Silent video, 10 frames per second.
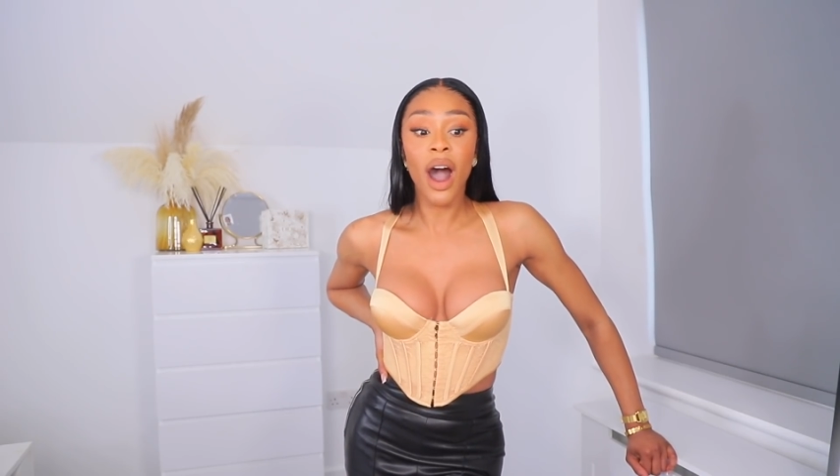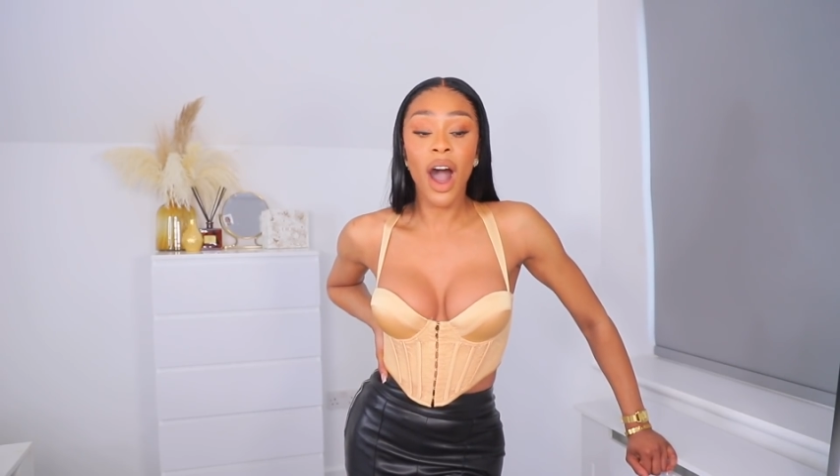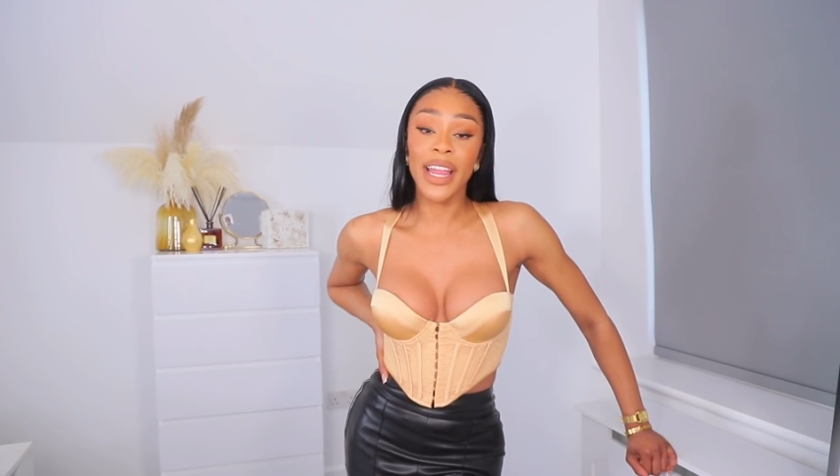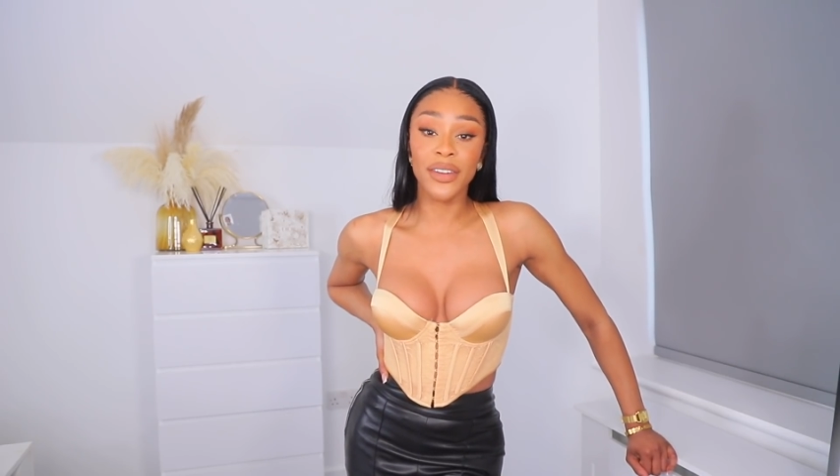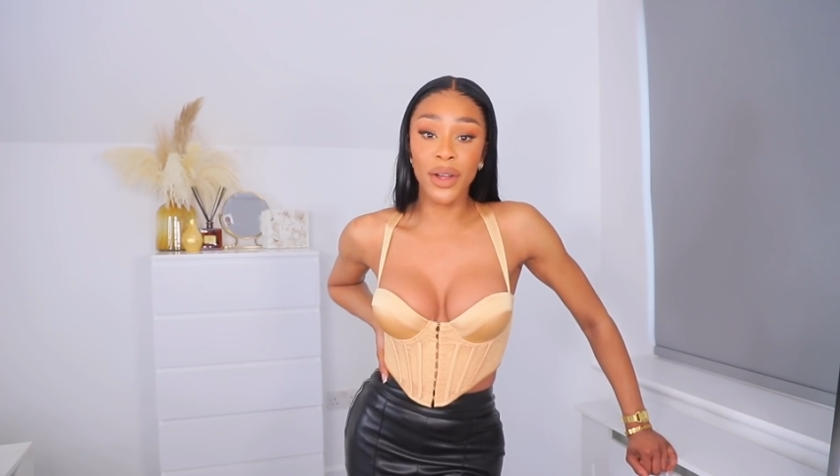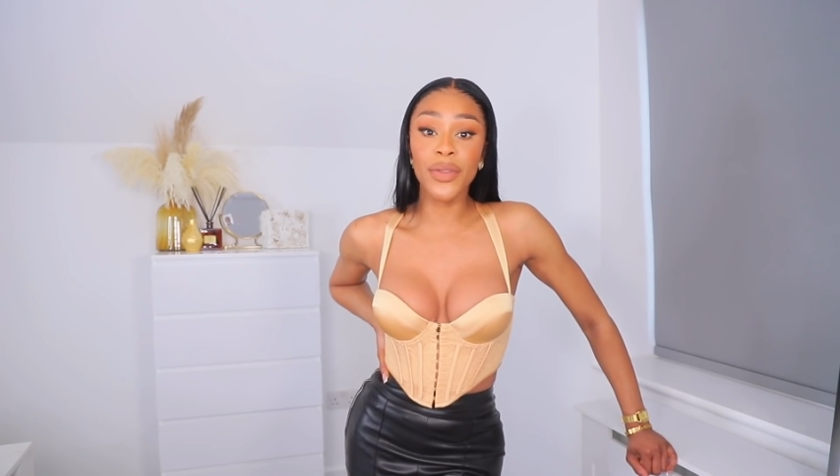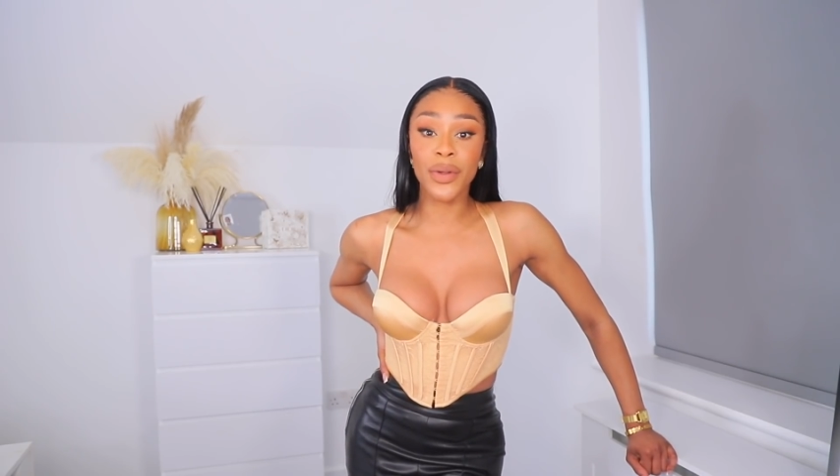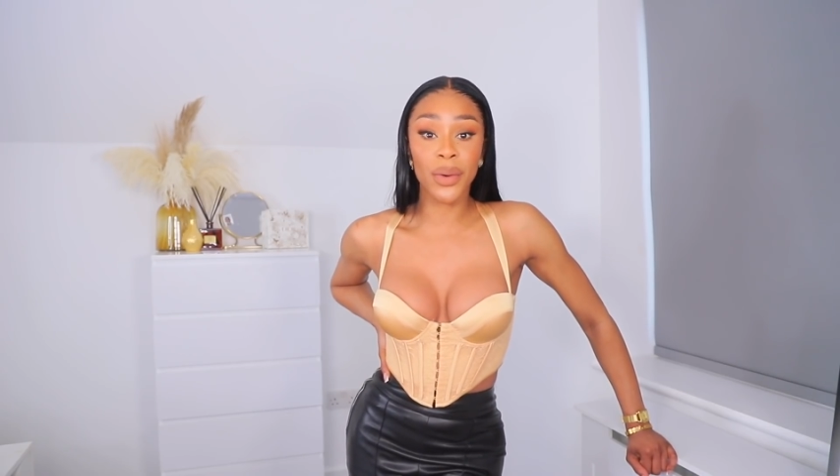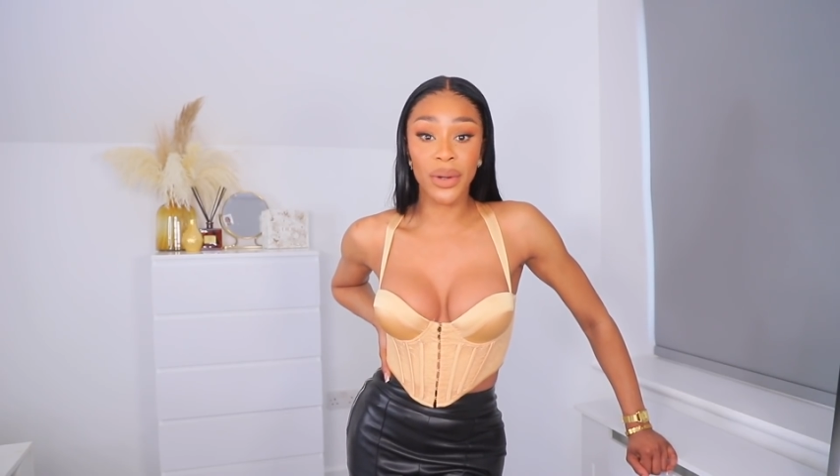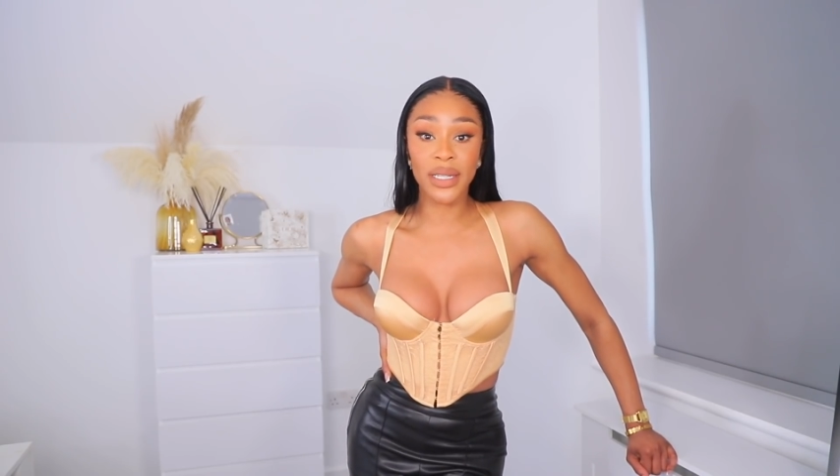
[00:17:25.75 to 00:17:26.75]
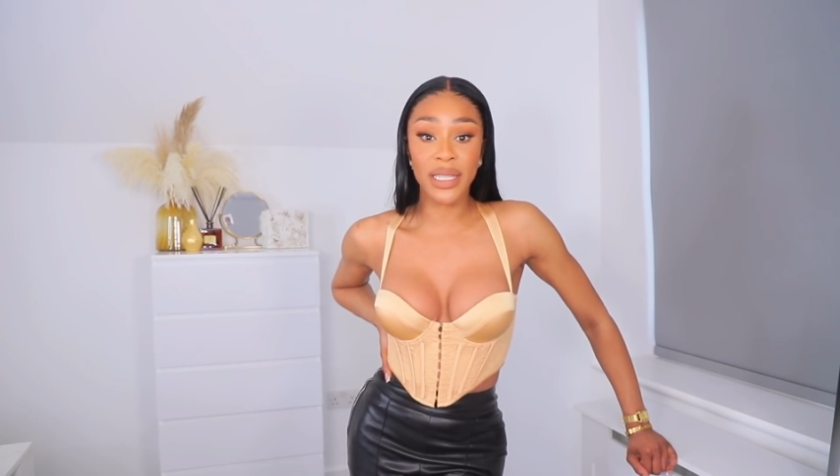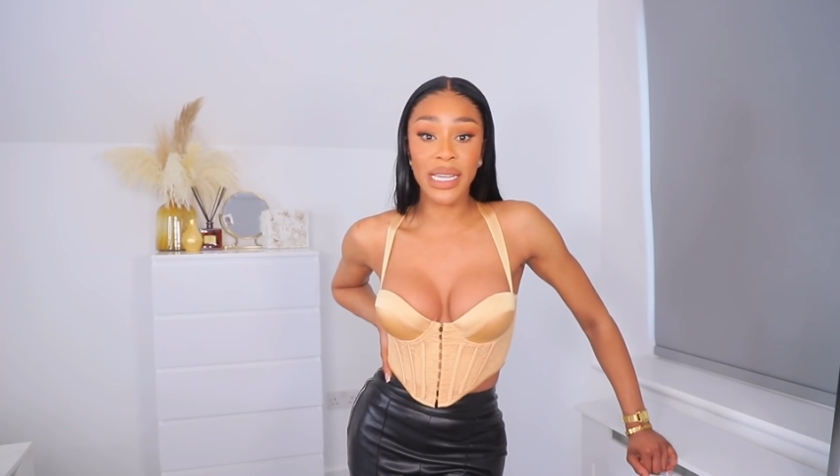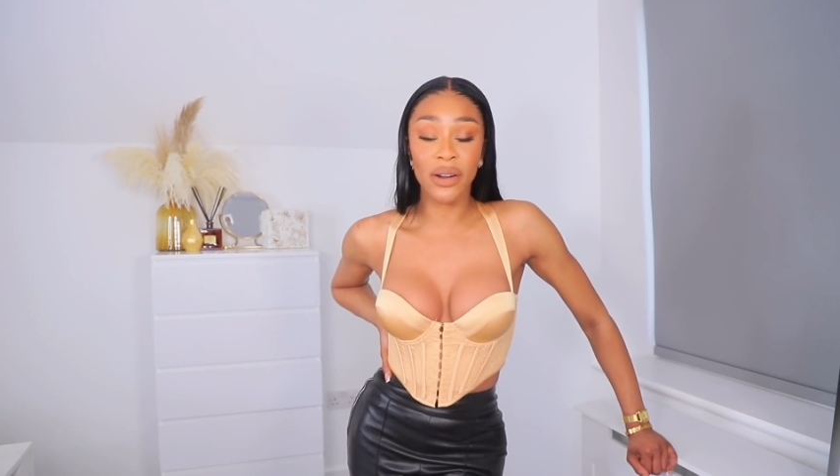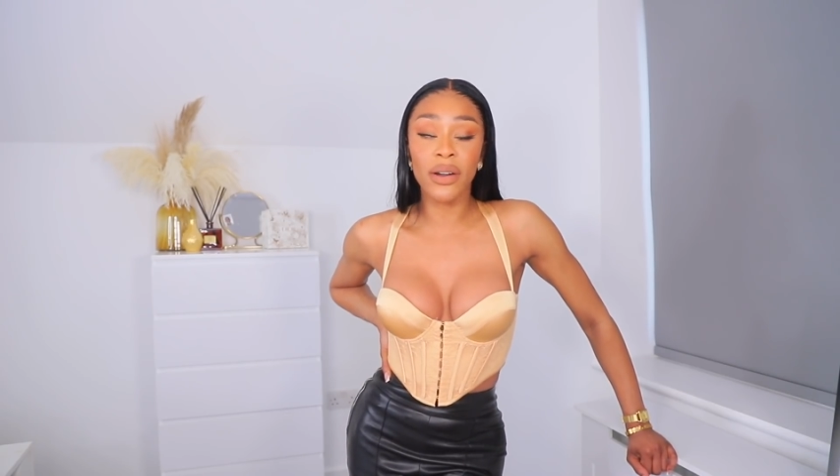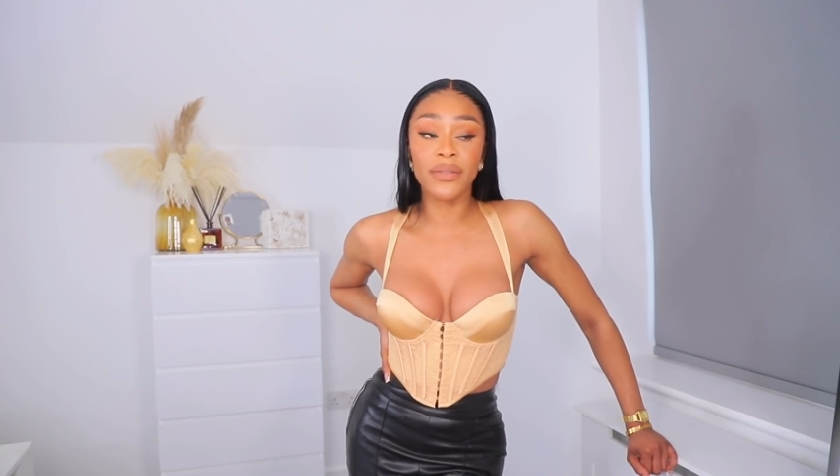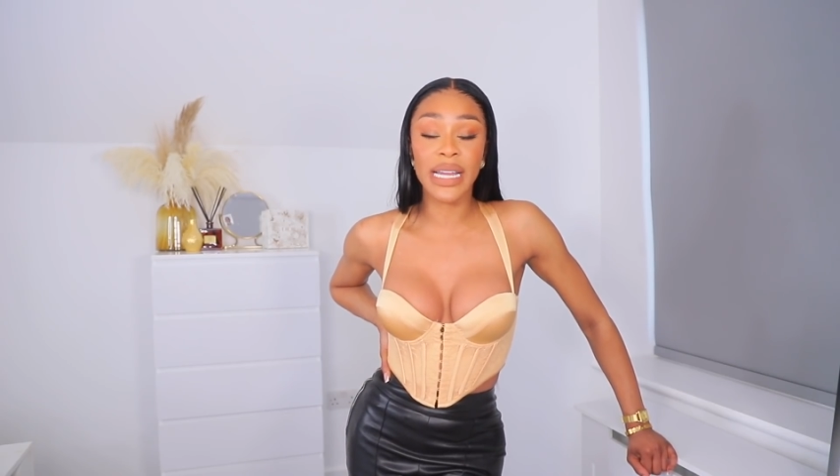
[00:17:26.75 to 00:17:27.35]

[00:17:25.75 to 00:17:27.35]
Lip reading: I know the quality of